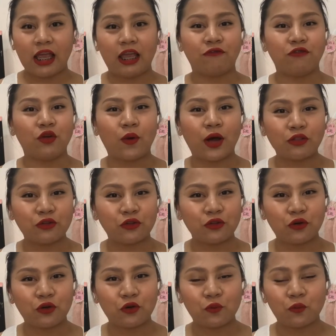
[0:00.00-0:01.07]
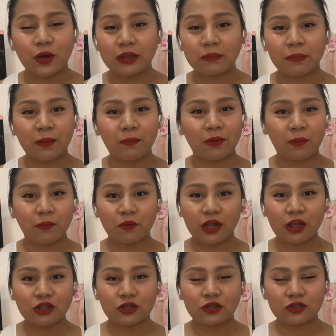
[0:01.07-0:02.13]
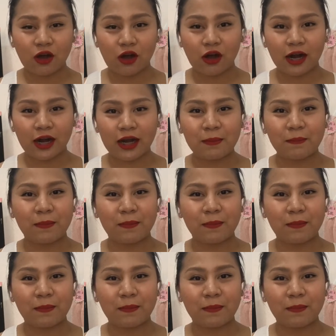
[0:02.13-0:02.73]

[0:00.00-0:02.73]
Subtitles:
If you want to know what my preparations are,